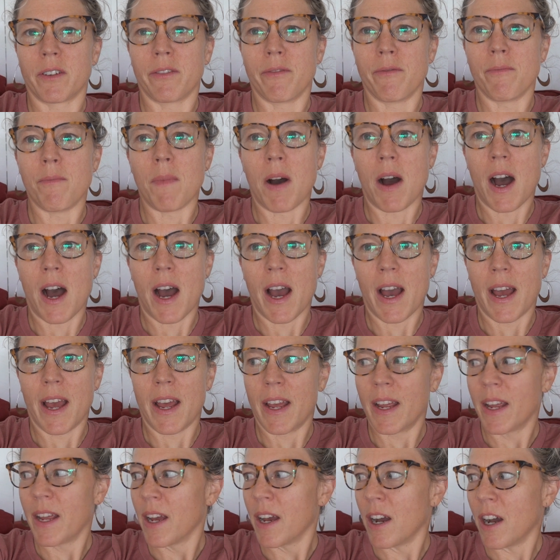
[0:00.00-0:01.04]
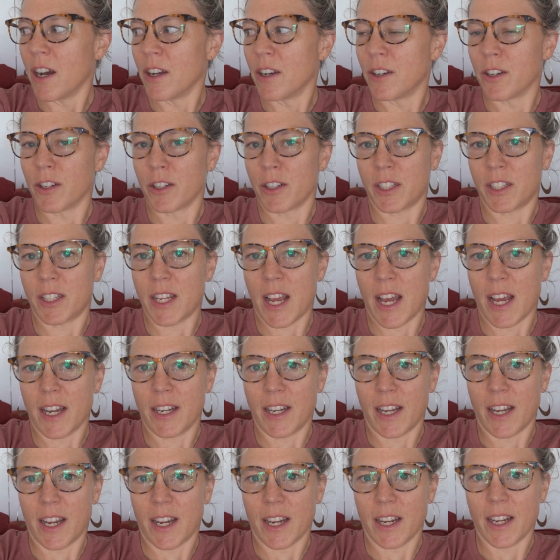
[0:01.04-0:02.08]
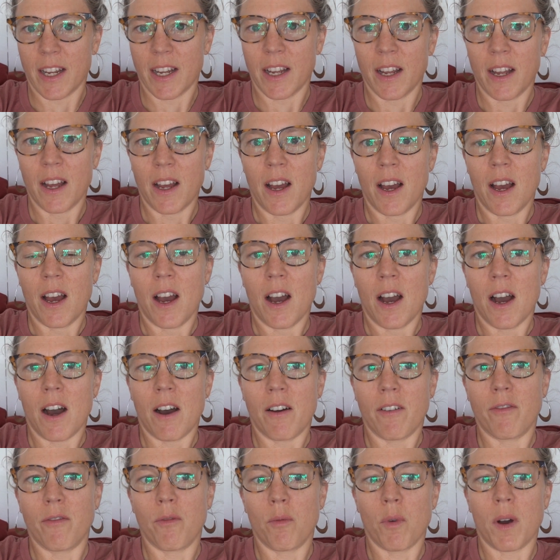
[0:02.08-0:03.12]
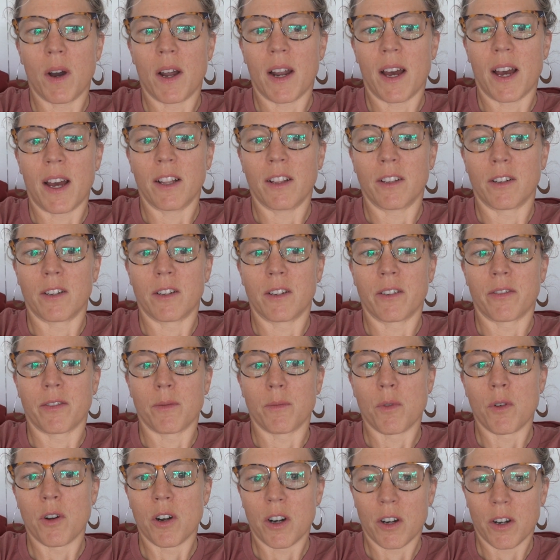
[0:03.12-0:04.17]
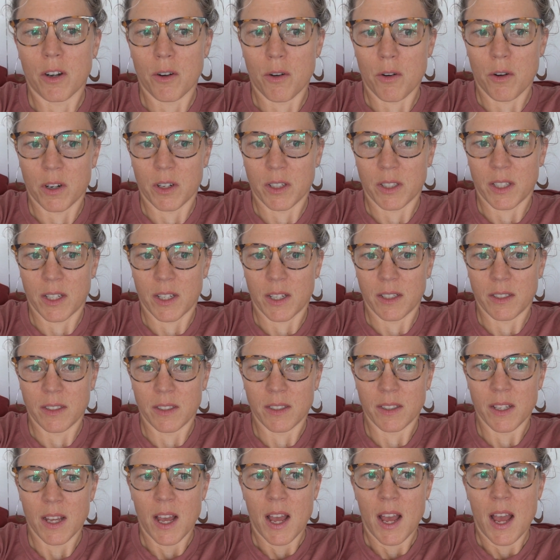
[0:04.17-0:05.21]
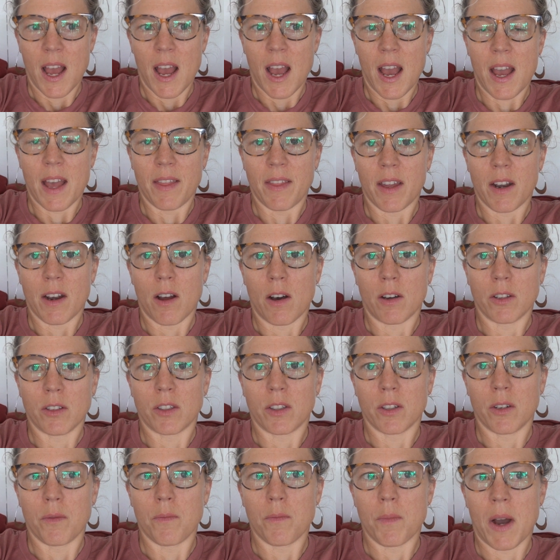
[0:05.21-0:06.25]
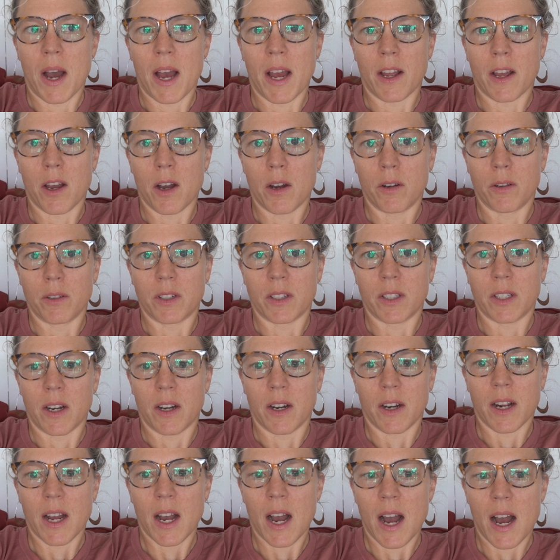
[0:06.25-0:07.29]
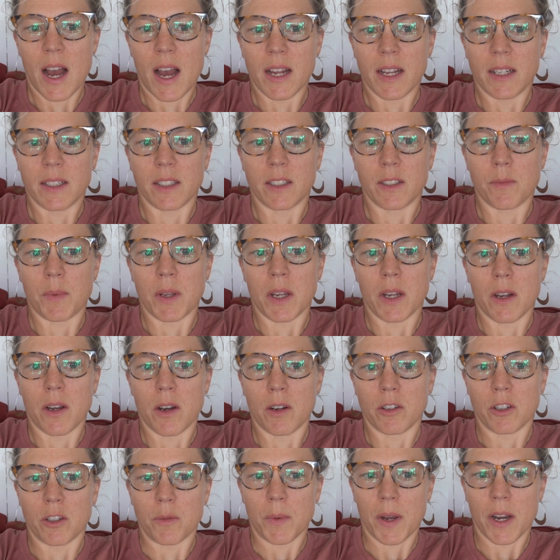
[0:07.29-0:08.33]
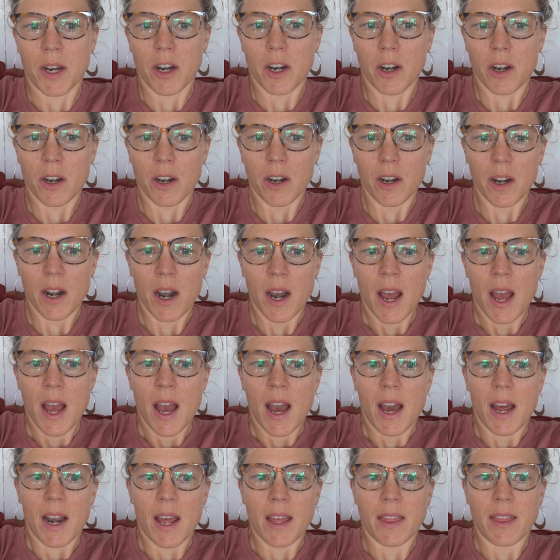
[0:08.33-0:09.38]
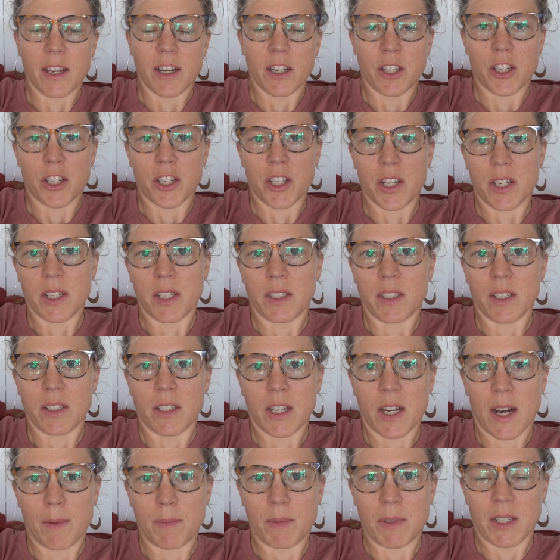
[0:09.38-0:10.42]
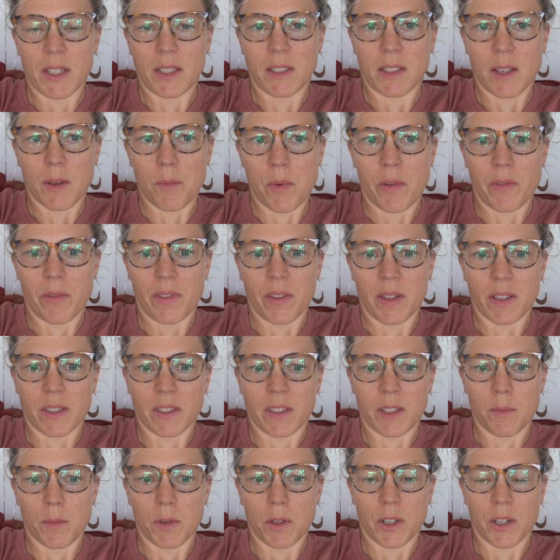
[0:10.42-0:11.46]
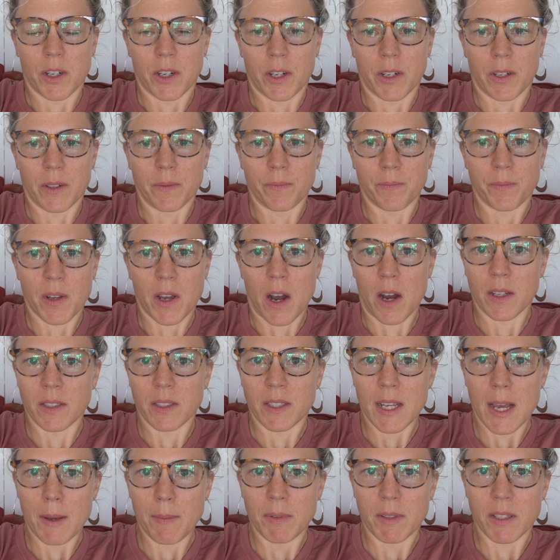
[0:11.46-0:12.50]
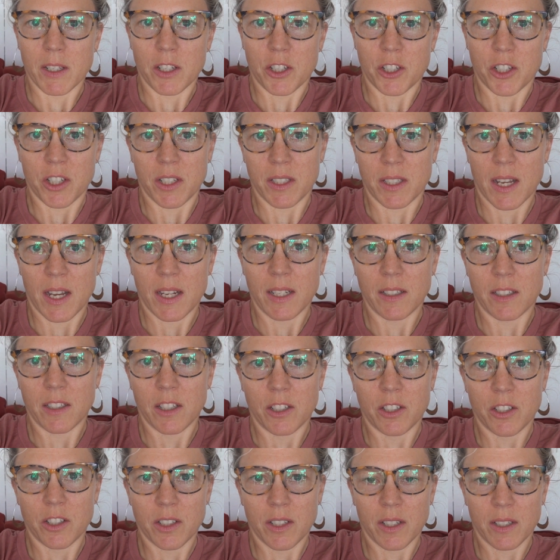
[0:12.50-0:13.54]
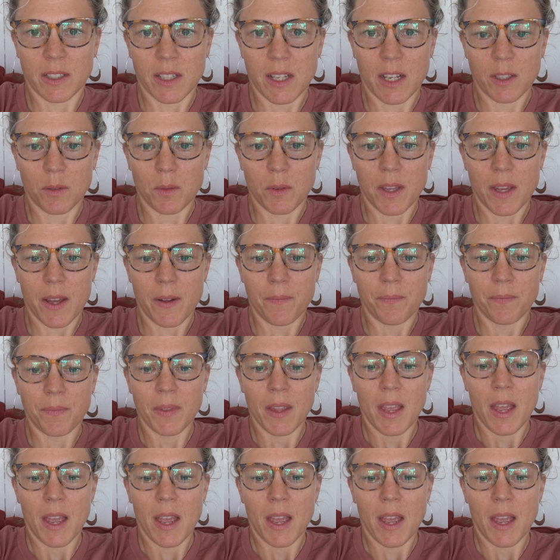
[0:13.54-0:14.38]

of my understanding of what I learned from her courses. And then also my coach, Sarah Kais, is being coached by her. And I think she's adopted some of the similar concepts because she's had such success with it.